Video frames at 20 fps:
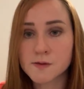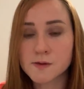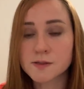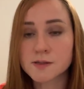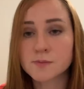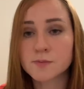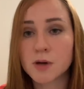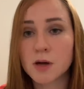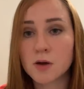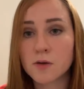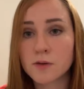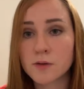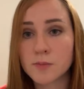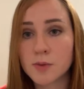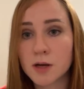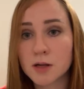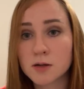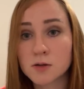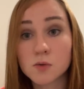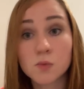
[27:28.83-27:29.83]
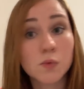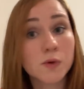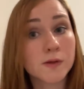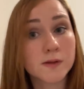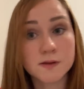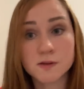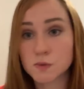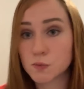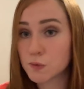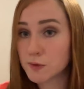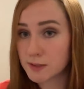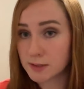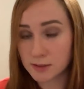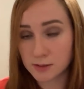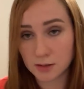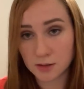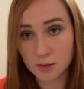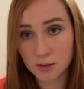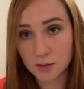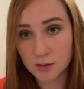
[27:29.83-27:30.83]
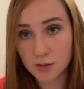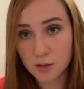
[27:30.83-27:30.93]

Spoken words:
Is this about the battle with Sweden?